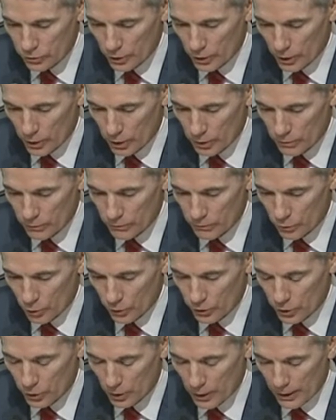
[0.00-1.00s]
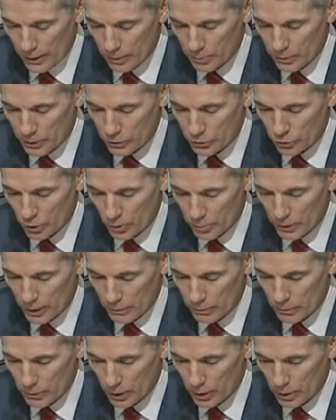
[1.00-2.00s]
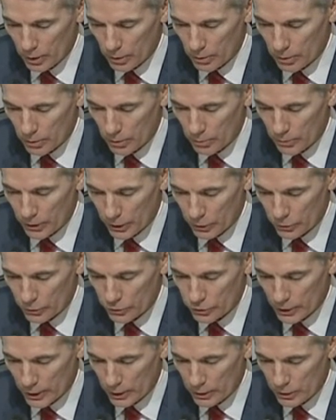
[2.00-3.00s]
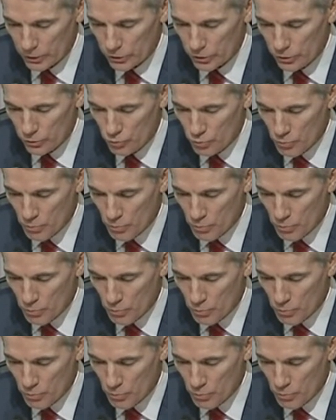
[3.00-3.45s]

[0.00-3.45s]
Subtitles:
sale of North Carolina-based drug maker Salix.